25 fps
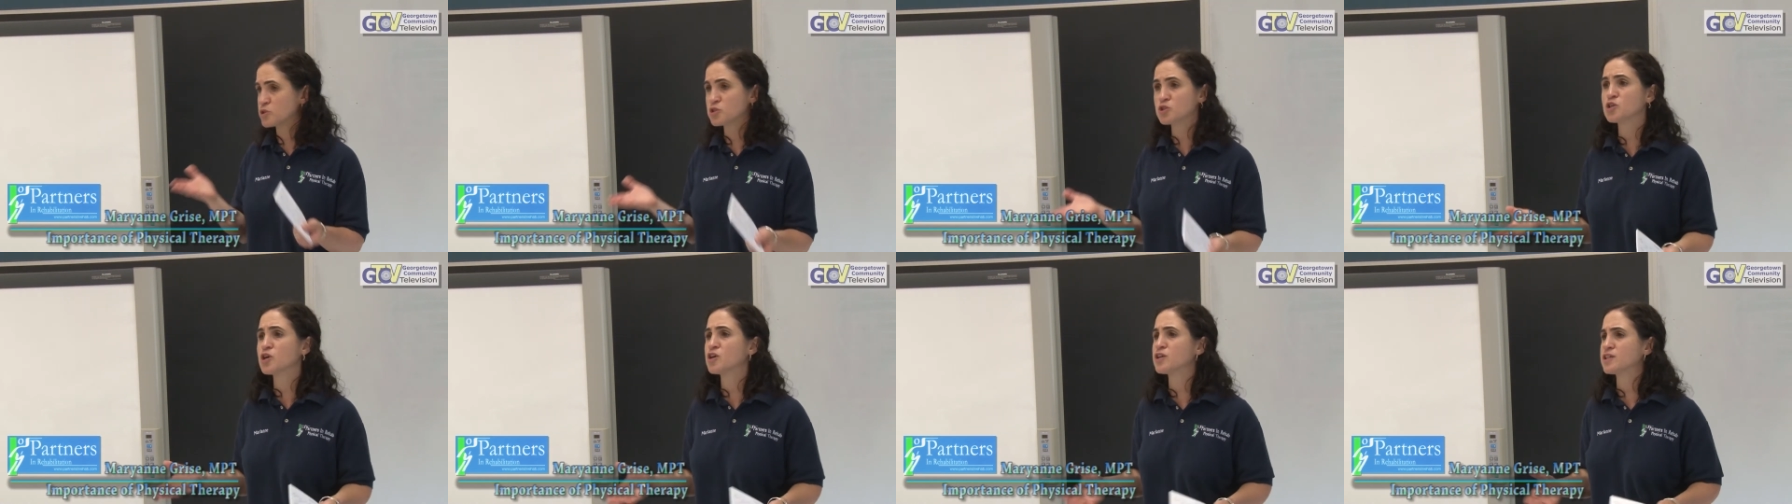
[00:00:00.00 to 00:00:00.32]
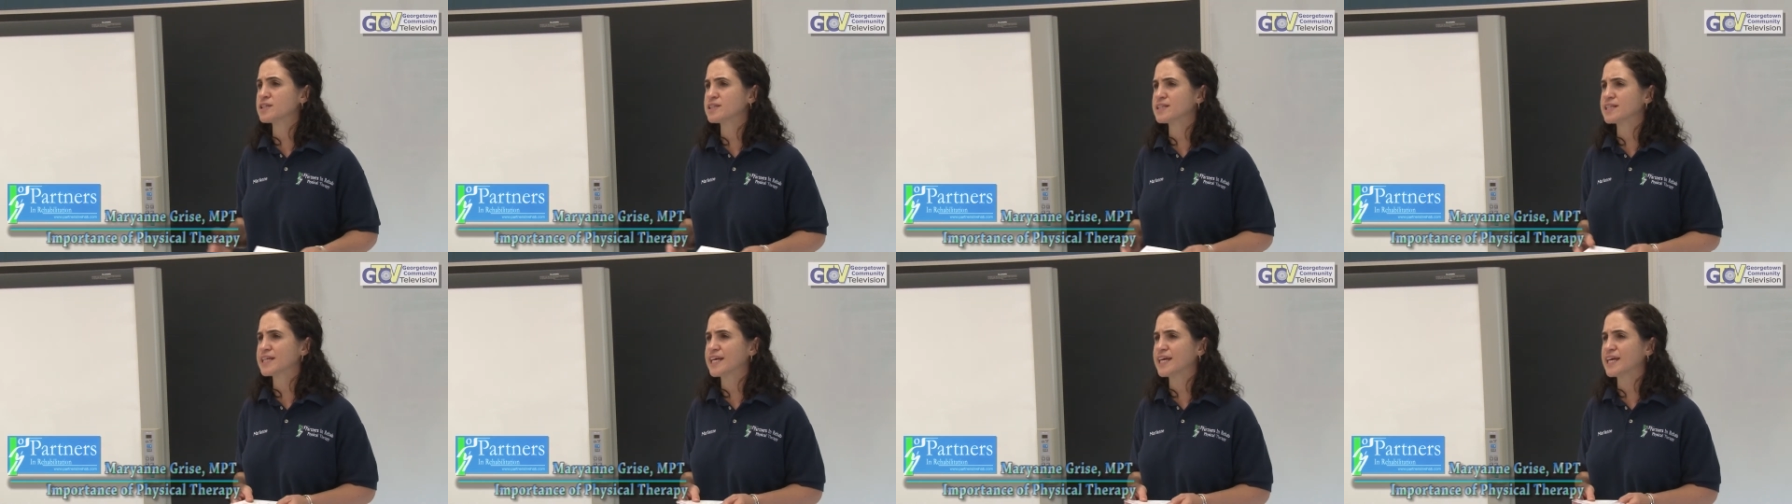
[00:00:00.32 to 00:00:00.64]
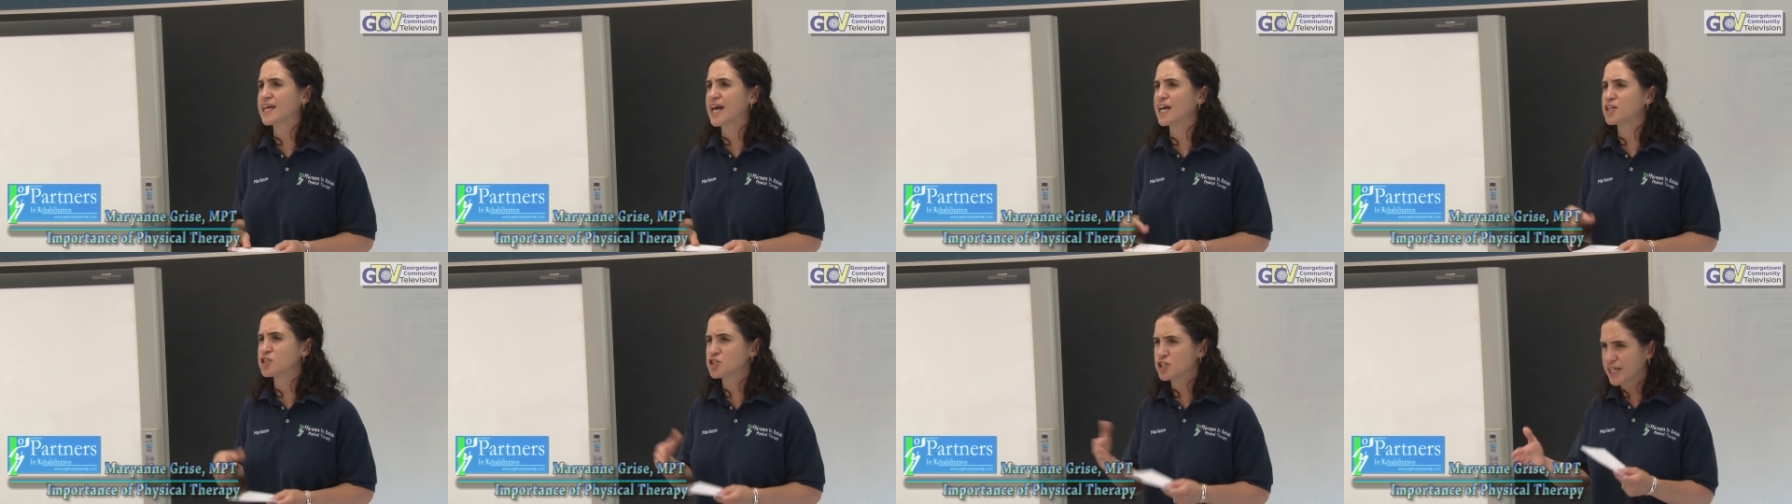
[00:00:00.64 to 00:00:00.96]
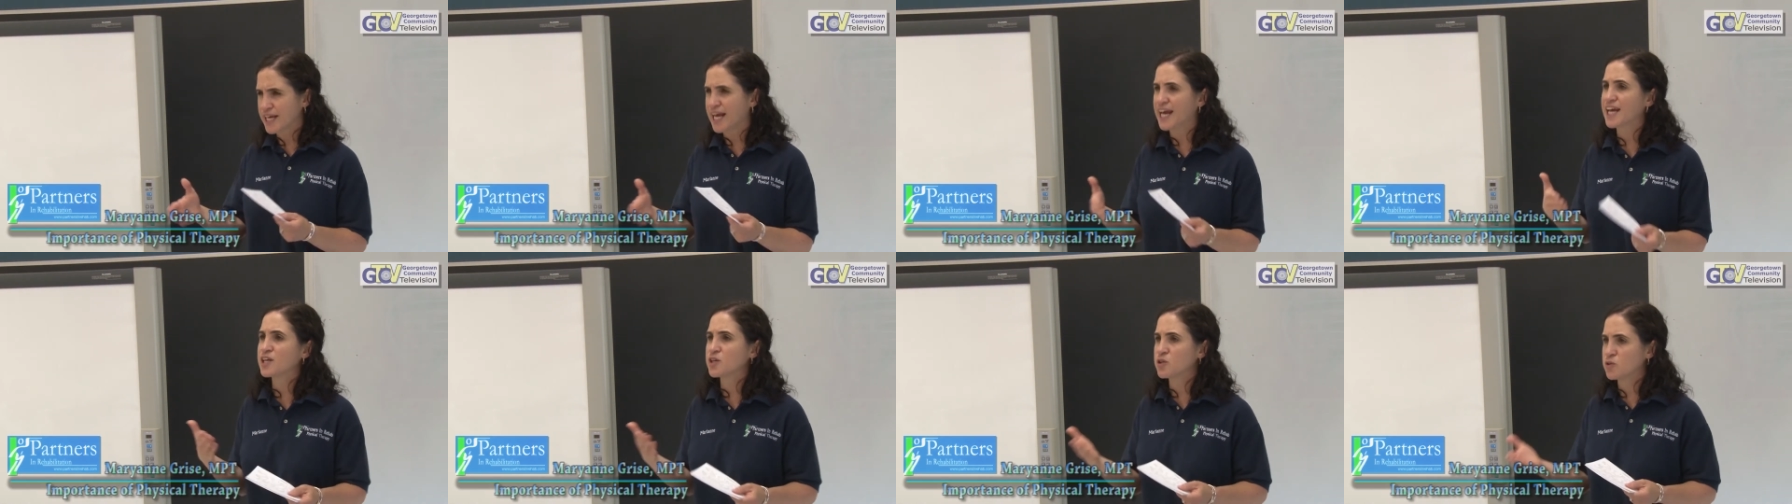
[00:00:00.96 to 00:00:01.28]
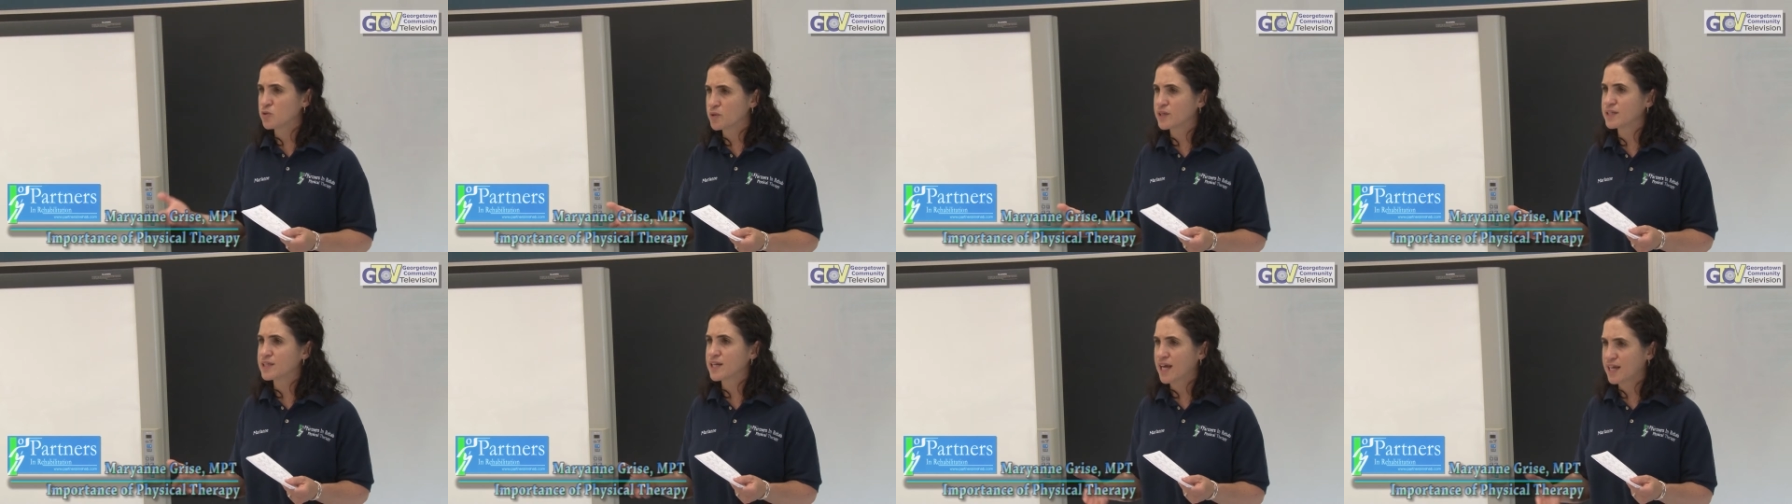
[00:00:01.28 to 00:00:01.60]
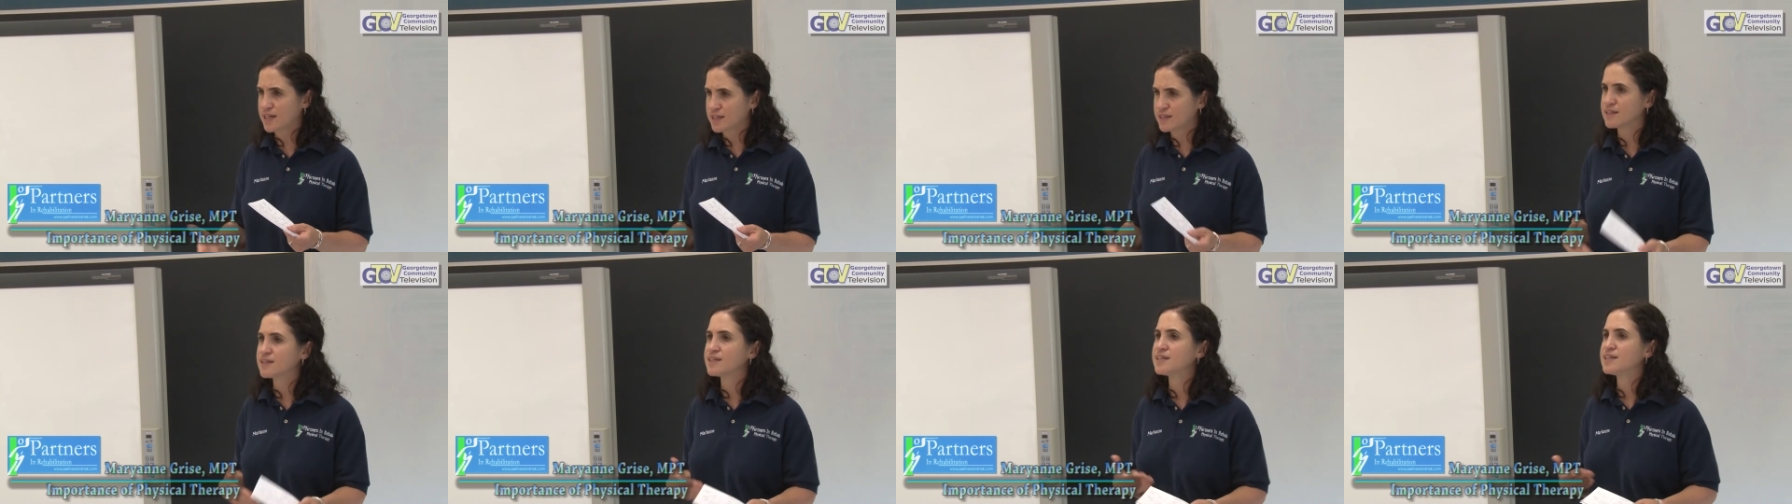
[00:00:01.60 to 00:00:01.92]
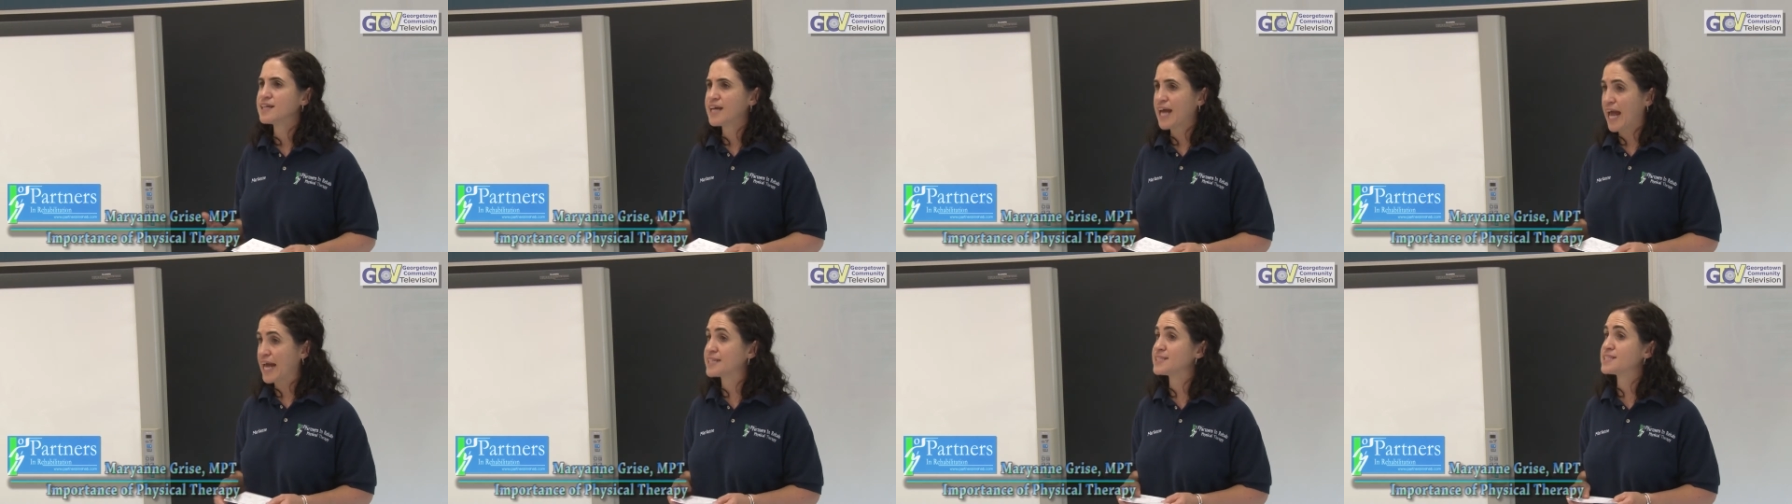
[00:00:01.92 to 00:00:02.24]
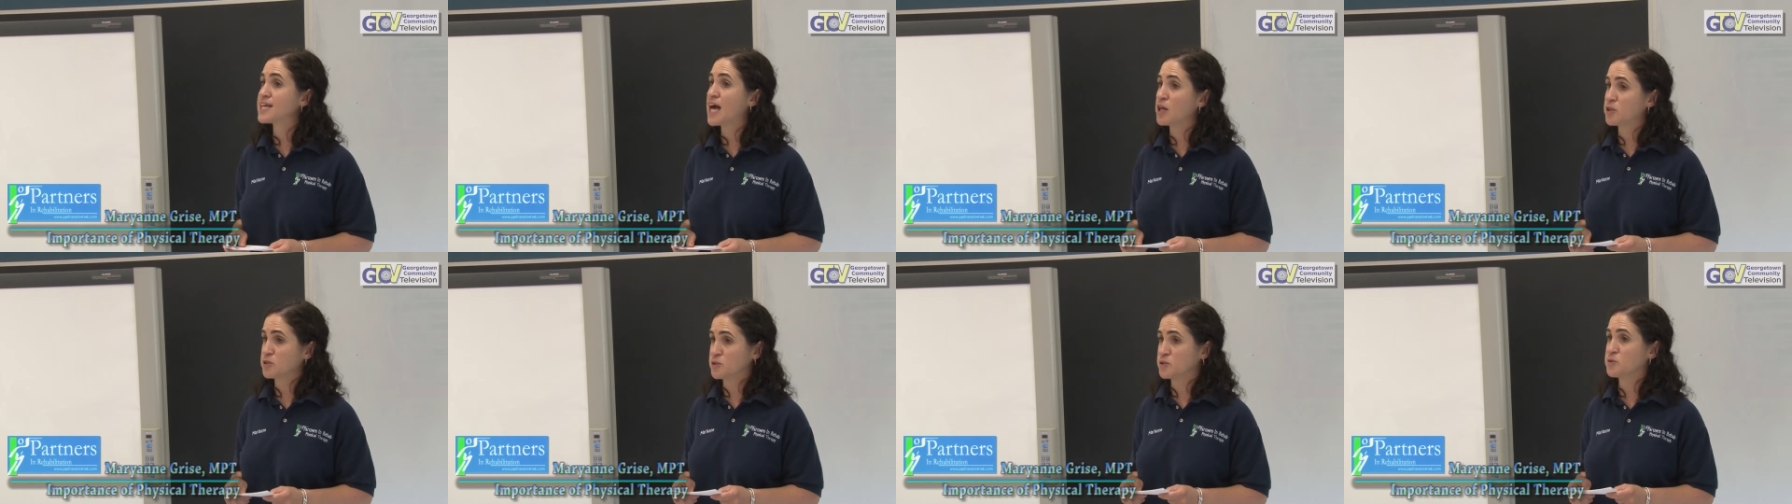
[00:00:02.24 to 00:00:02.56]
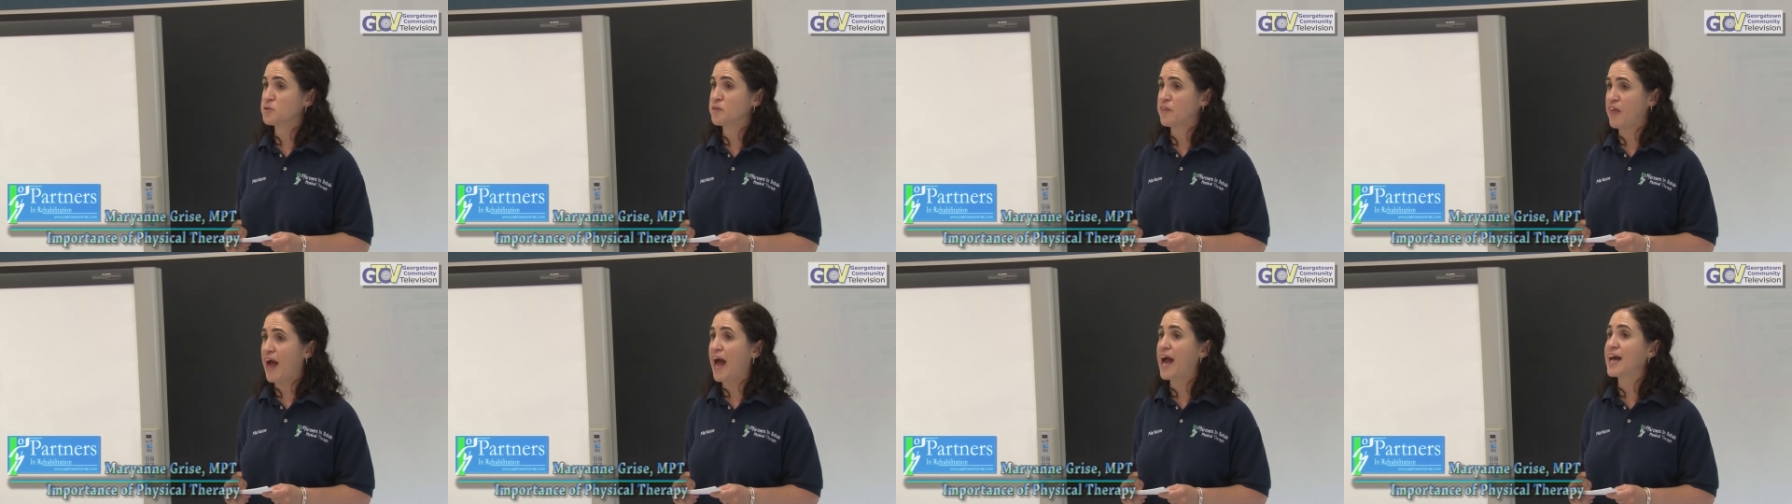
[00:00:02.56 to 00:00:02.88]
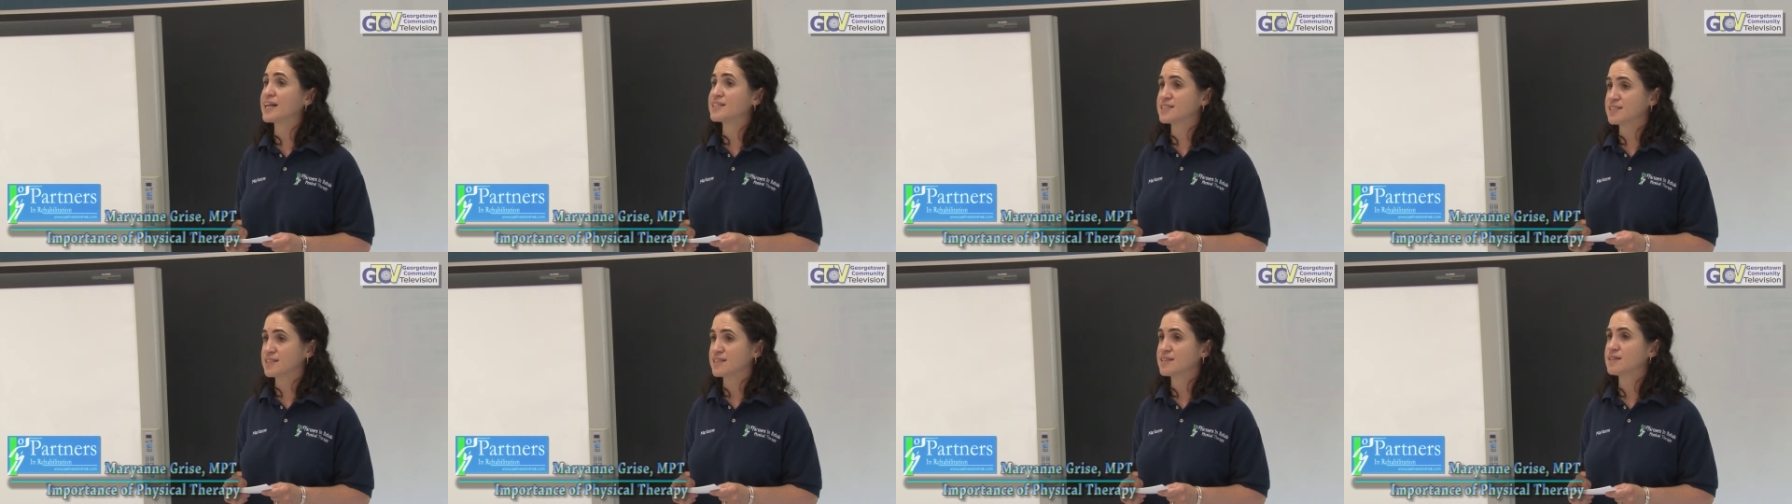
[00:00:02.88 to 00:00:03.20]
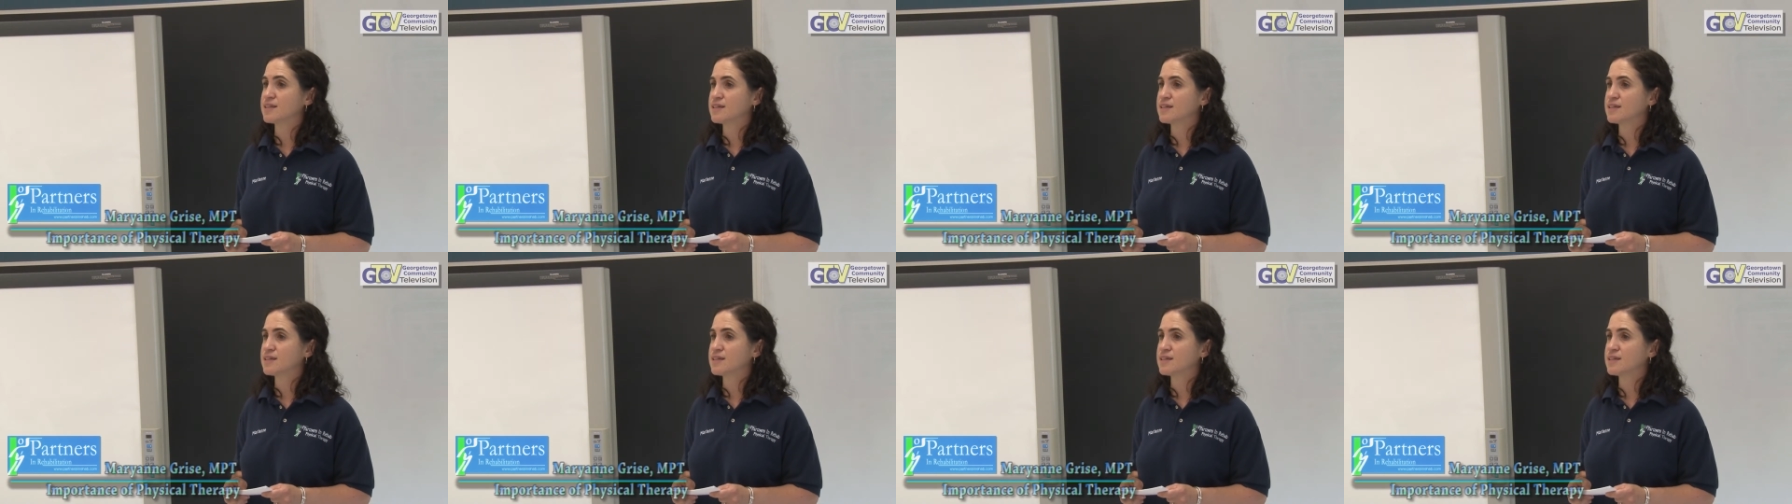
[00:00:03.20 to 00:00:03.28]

certainly educate you and, and, and tell you that.